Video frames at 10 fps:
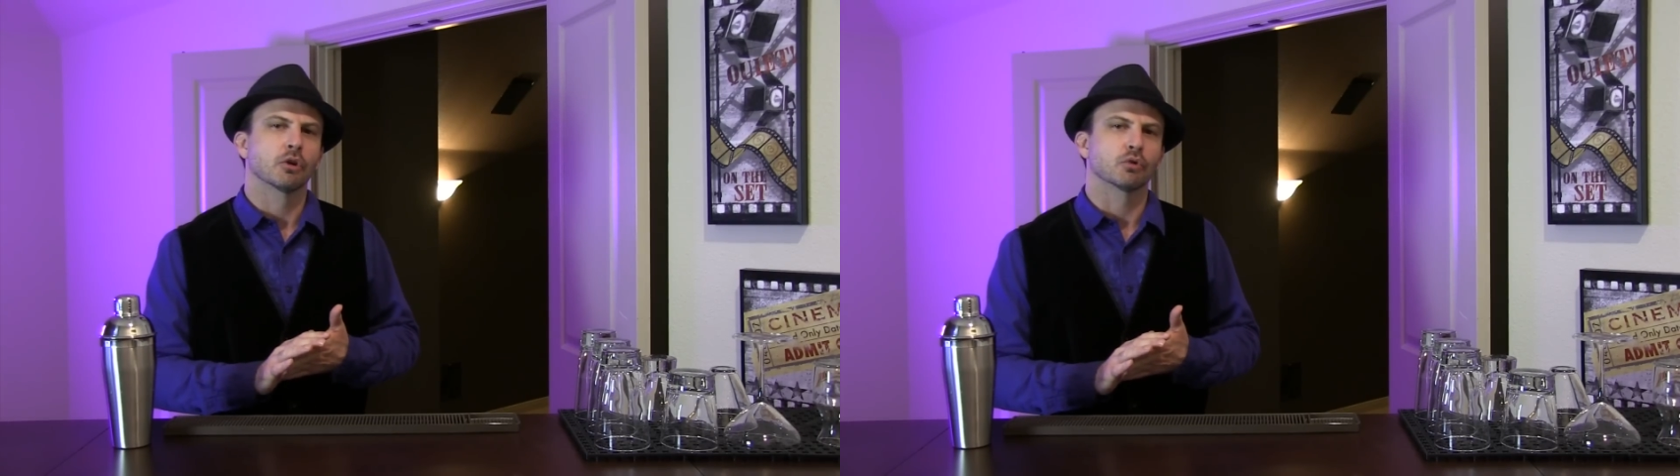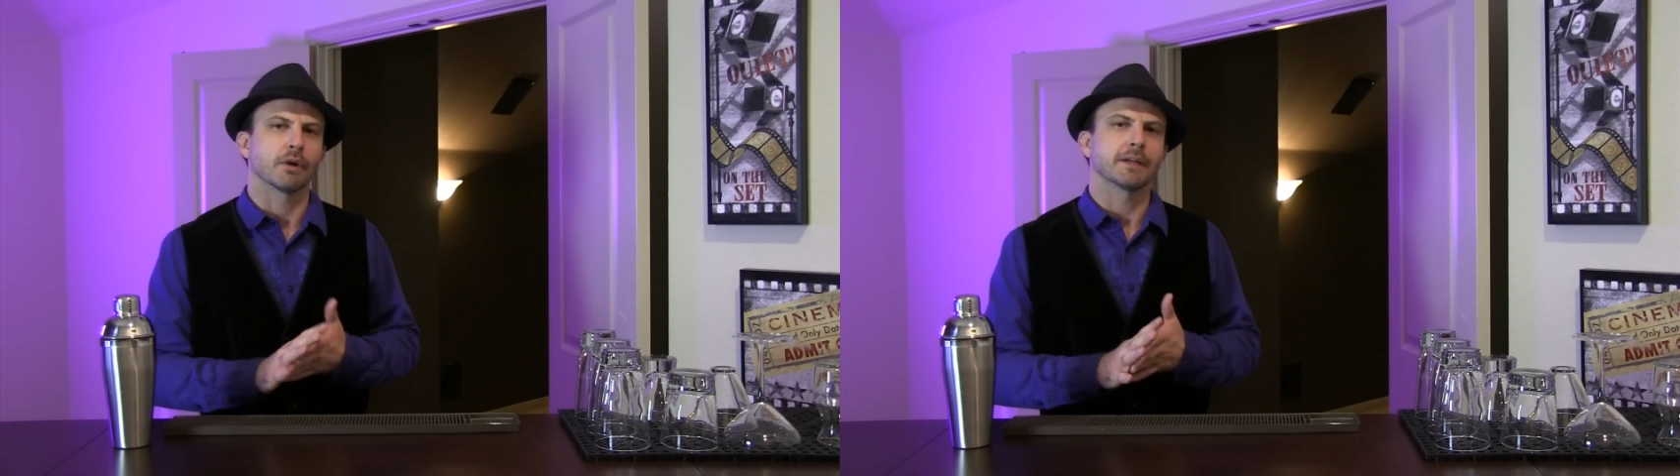
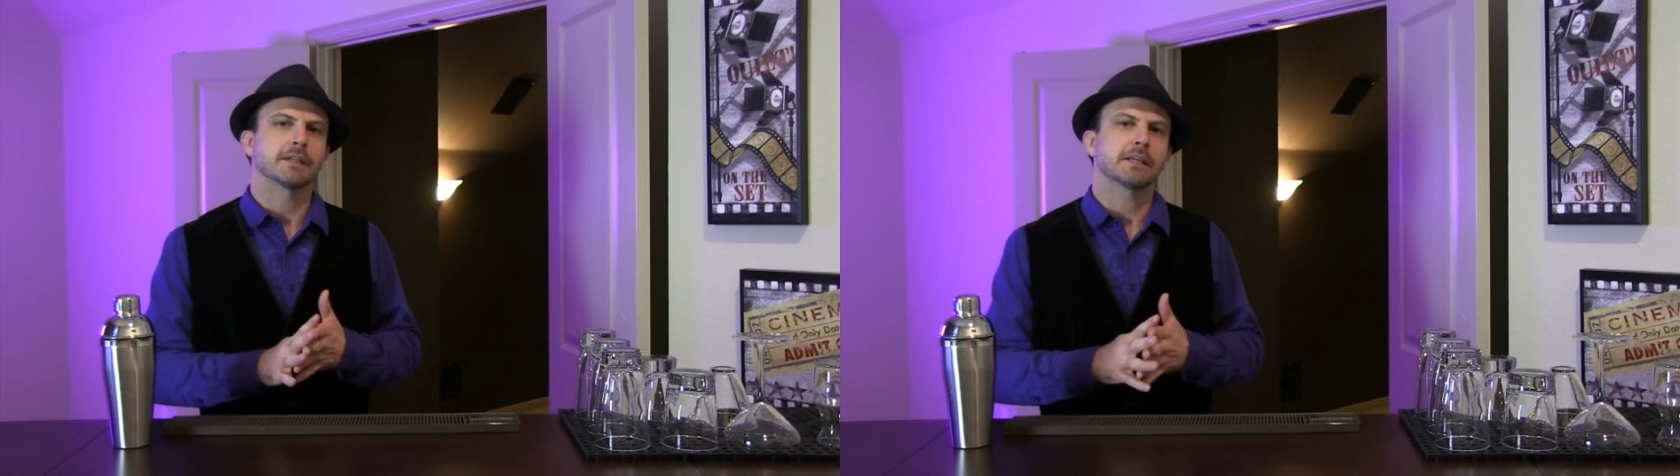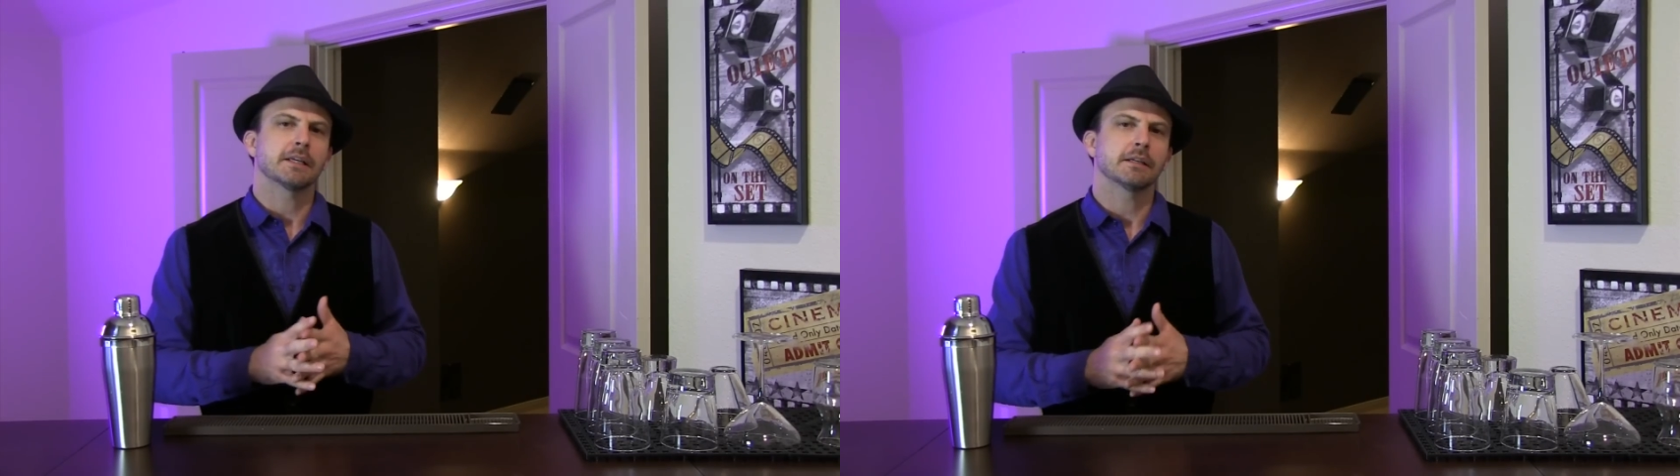
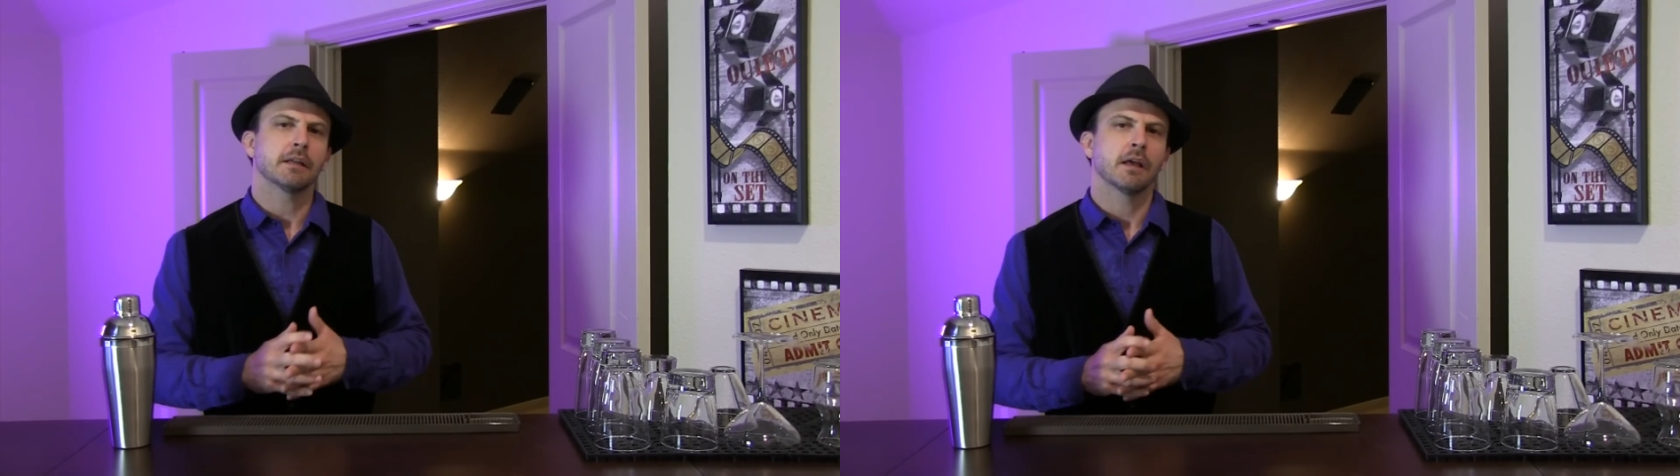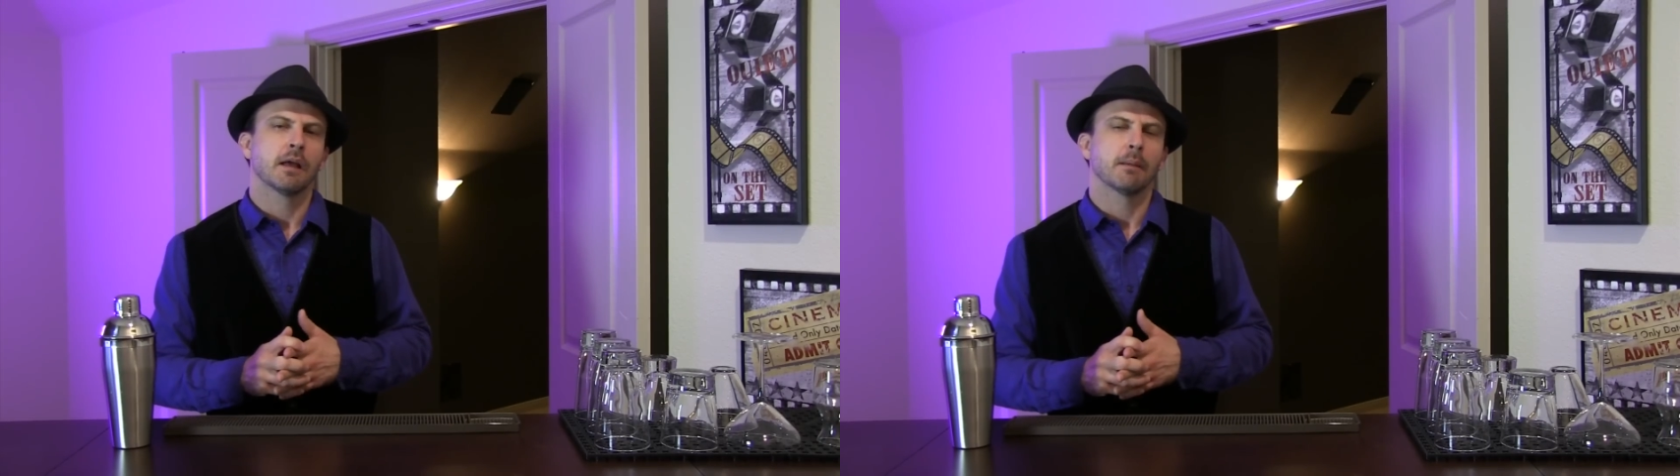
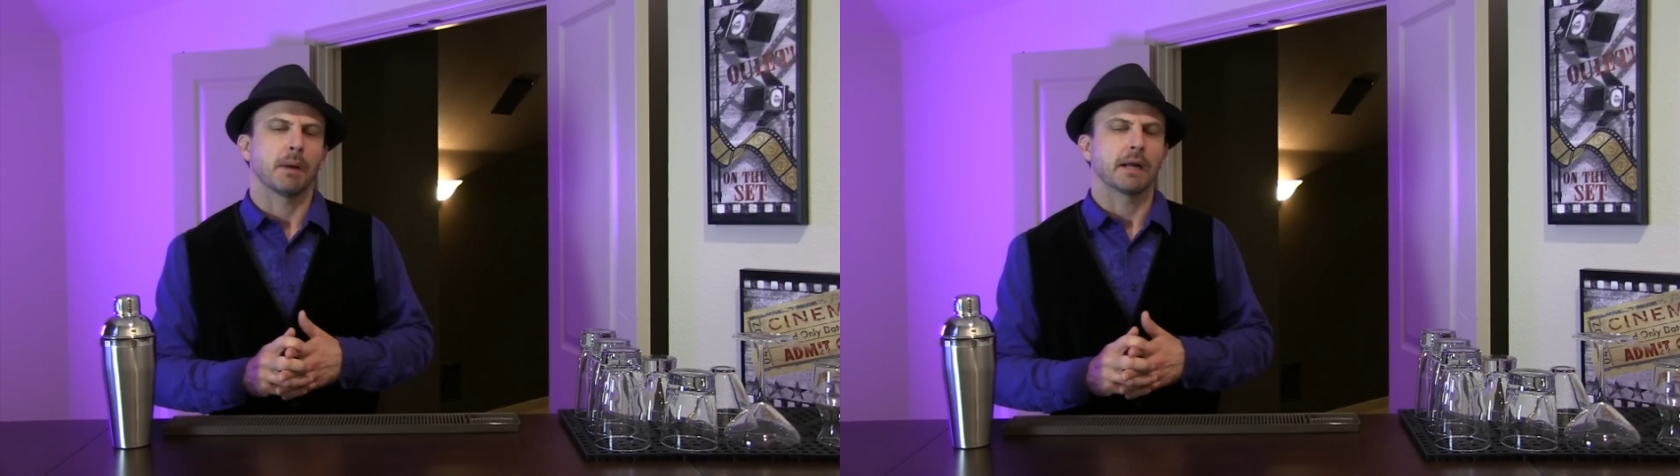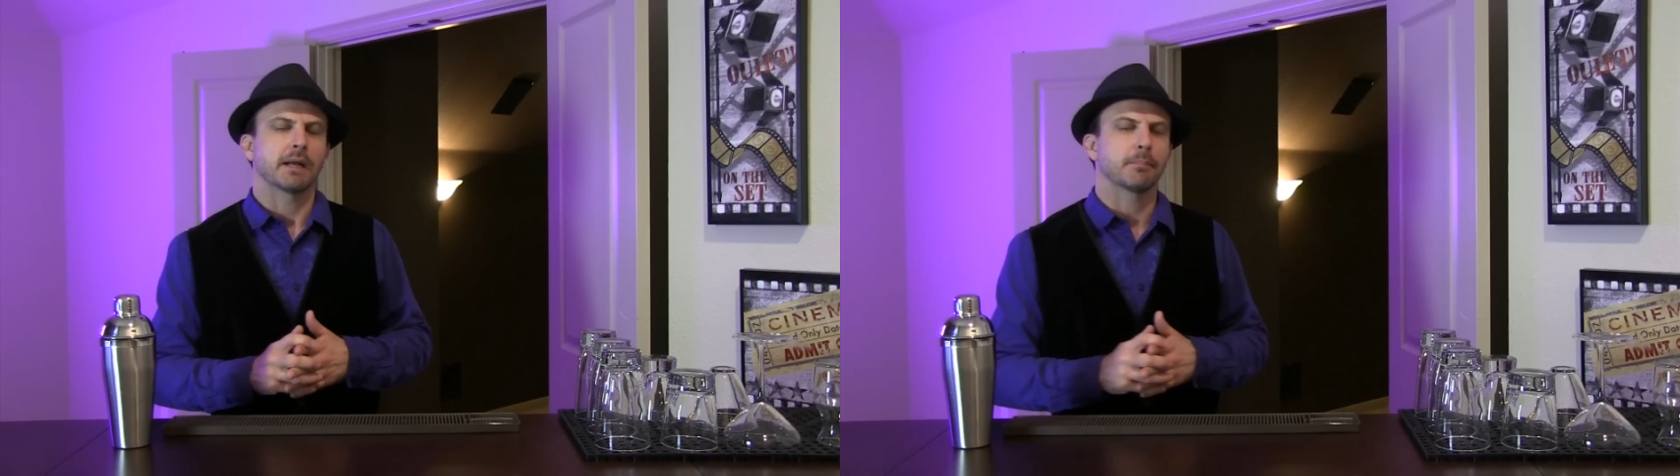grenadine,
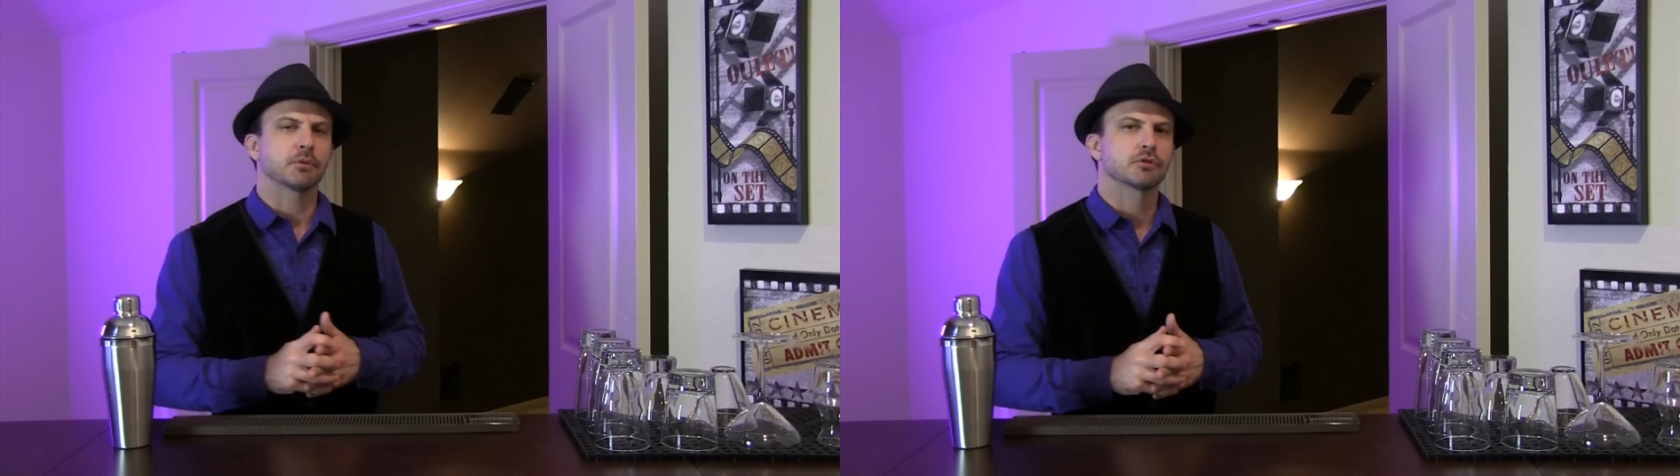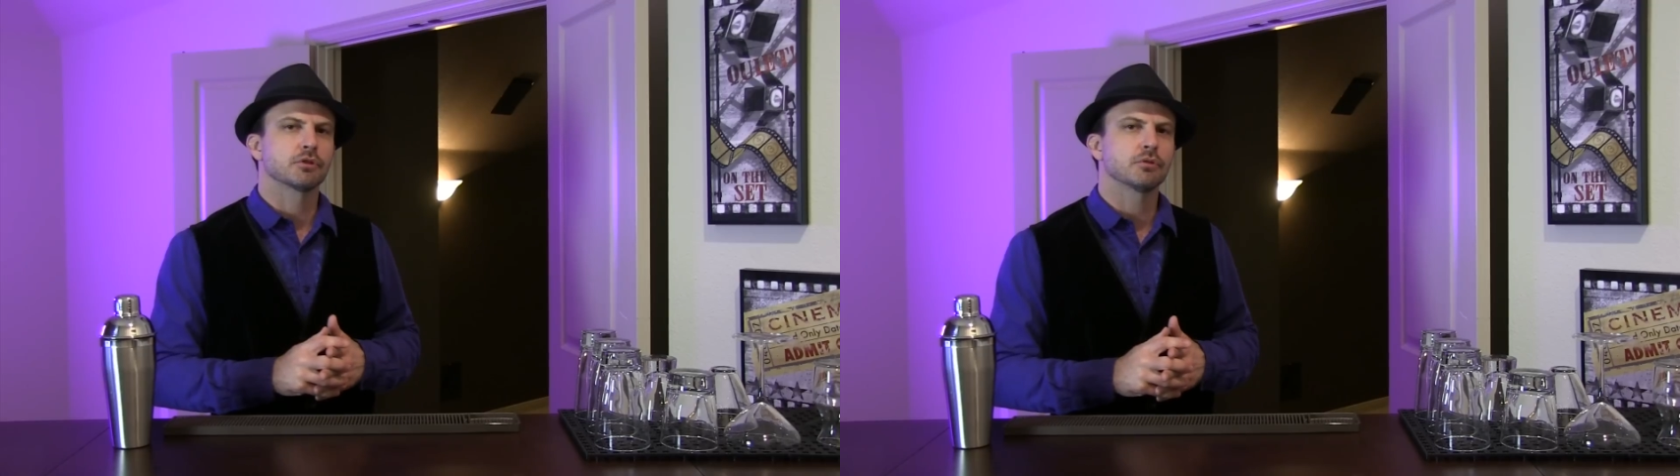
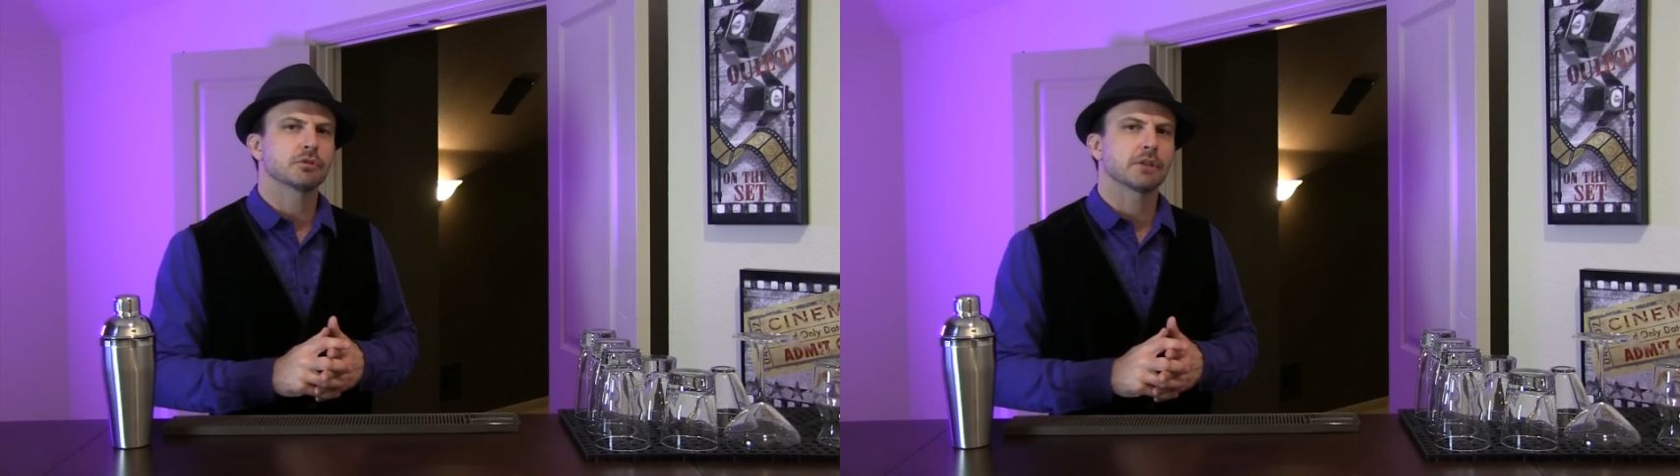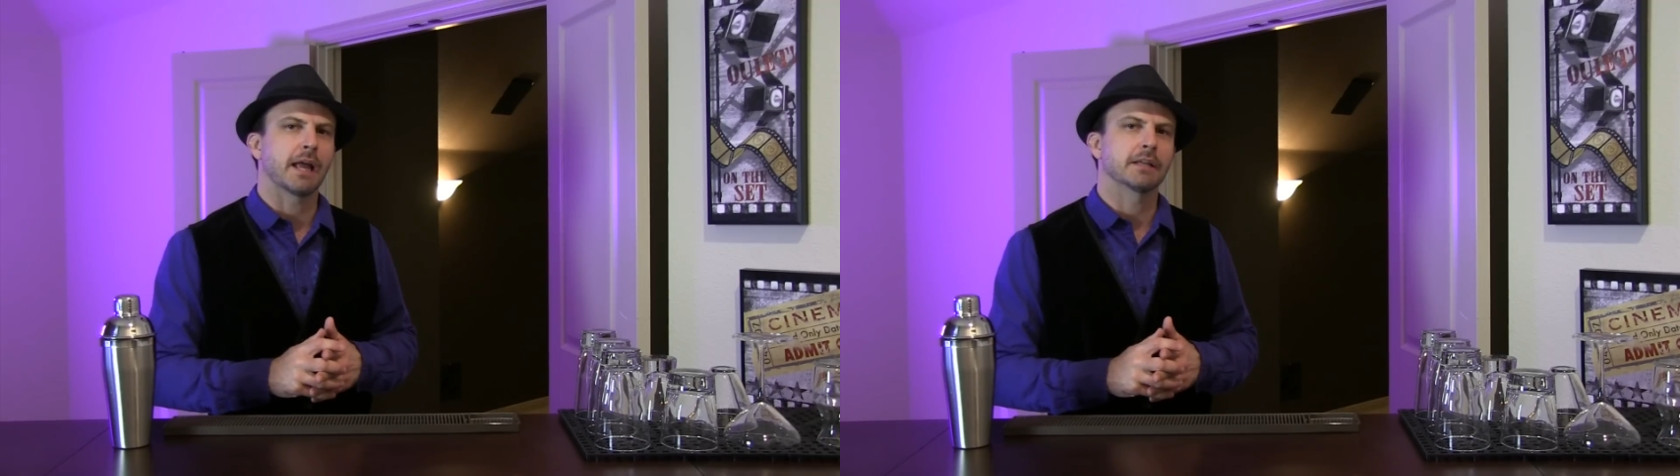pineapple juice,